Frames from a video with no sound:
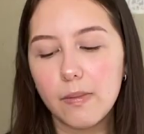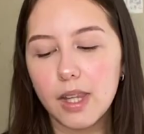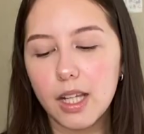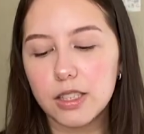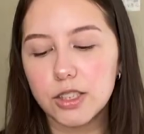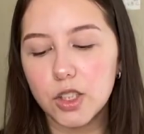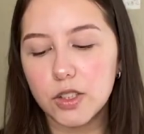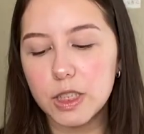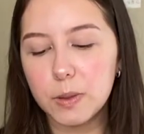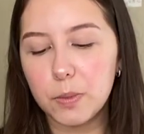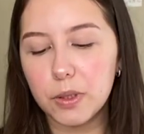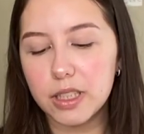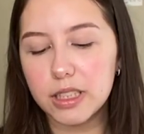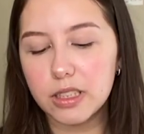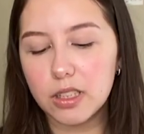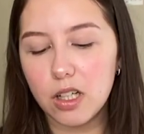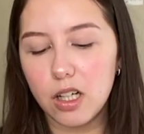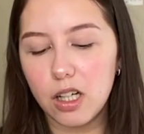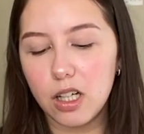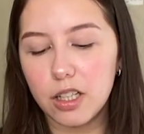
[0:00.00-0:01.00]
So this book is
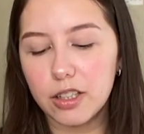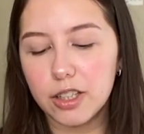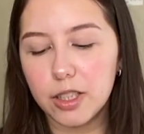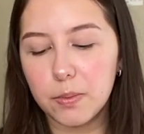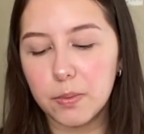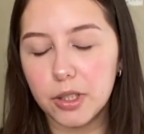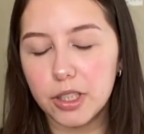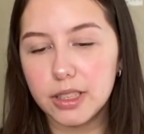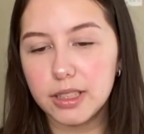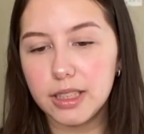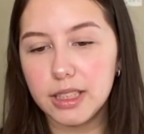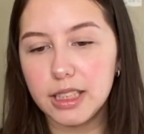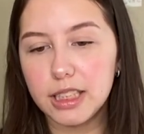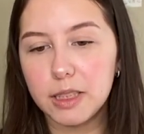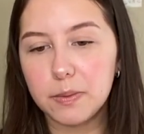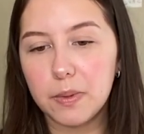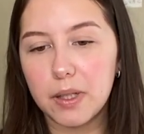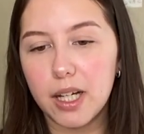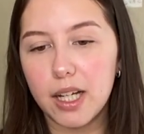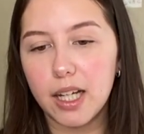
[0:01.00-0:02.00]
called The Mercies
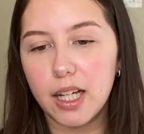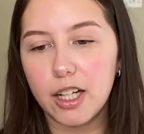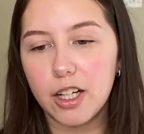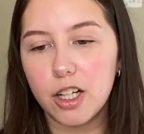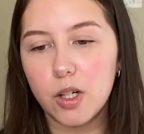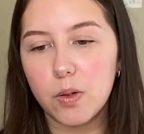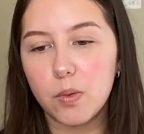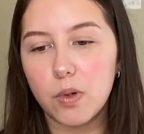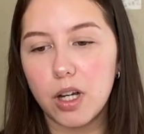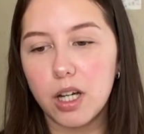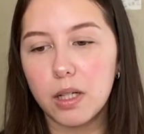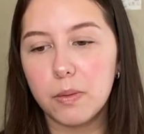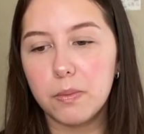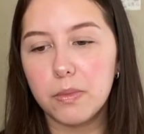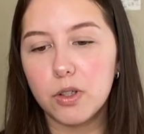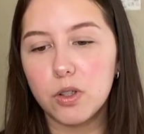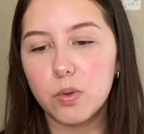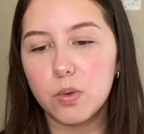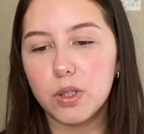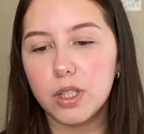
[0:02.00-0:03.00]
by Karan
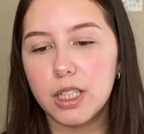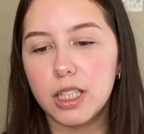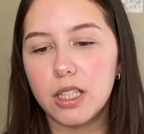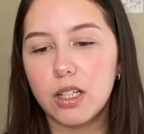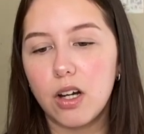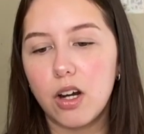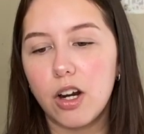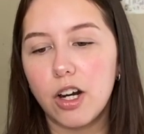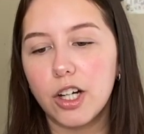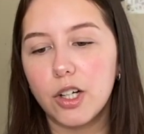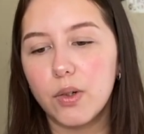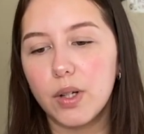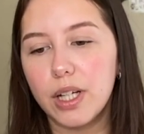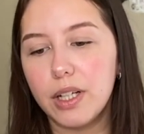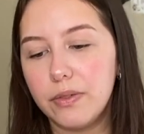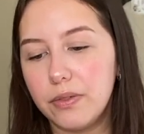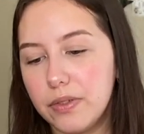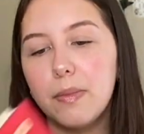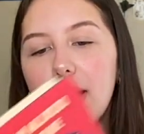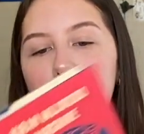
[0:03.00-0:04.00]
Millwood
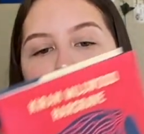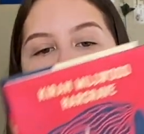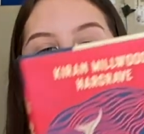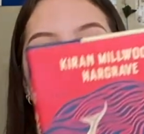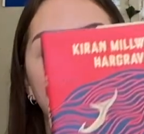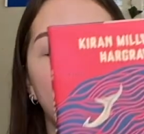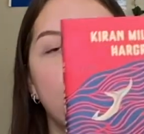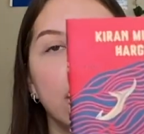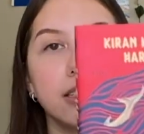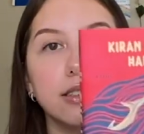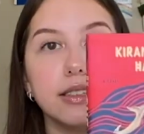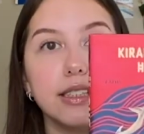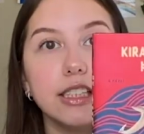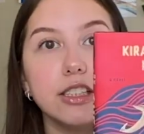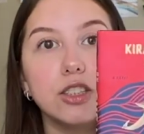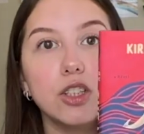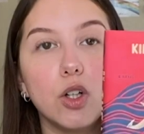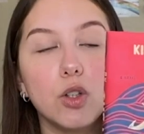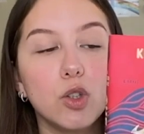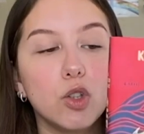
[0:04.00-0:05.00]
Hargrave. I honestly
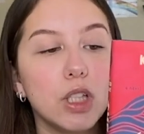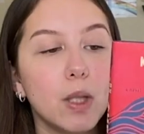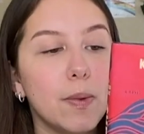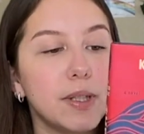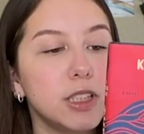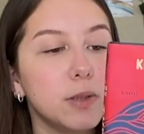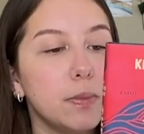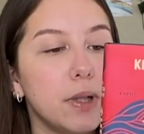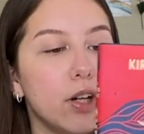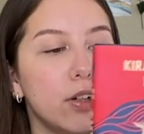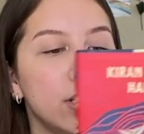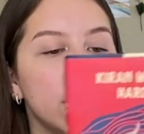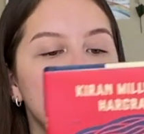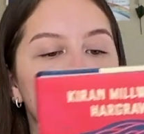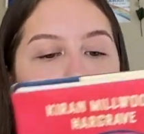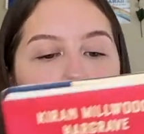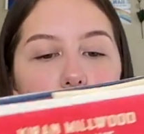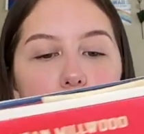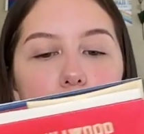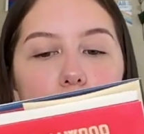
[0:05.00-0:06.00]
don't know that much about it.
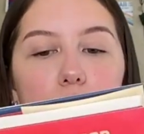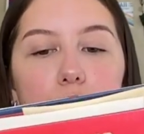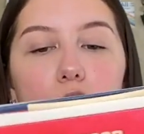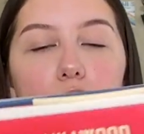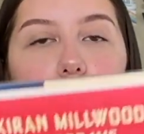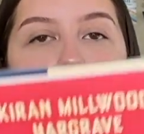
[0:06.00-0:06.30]
First of all,